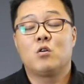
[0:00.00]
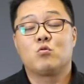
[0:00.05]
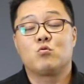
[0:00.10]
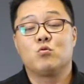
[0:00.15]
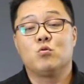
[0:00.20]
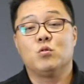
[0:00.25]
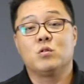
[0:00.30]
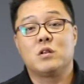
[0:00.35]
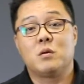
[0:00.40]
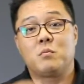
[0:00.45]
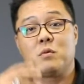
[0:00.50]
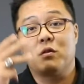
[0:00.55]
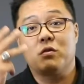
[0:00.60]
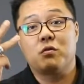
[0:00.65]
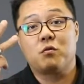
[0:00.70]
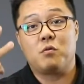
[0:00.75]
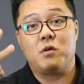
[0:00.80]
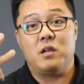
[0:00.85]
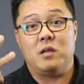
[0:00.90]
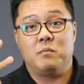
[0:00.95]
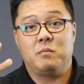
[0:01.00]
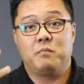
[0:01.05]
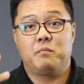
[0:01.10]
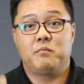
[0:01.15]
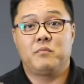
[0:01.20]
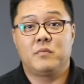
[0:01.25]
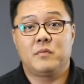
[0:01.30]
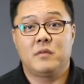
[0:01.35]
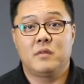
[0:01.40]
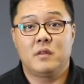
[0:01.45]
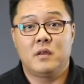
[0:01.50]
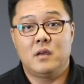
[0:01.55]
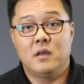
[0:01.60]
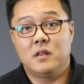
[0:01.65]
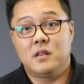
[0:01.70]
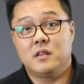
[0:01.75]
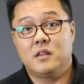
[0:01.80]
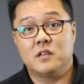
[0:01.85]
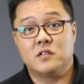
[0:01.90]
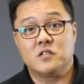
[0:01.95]
Rule number 3.
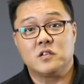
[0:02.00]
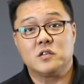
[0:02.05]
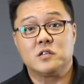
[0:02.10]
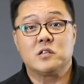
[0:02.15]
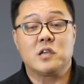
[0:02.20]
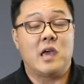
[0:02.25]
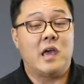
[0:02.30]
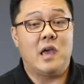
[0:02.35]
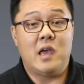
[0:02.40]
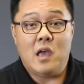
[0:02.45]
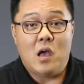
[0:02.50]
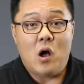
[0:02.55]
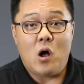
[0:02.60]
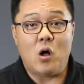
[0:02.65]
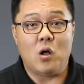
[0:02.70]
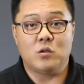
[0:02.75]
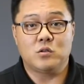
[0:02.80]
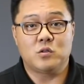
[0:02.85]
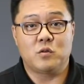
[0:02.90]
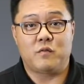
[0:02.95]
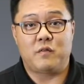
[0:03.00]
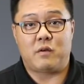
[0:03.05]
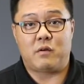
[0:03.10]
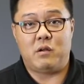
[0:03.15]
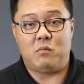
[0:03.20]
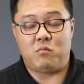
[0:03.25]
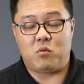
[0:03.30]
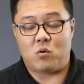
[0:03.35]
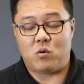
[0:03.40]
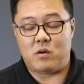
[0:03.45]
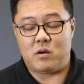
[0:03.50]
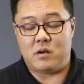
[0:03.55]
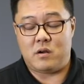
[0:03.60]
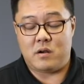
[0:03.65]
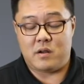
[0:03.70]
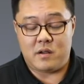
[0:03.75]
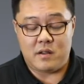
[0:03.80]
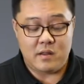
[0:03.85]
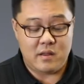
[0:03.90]
This is also very important.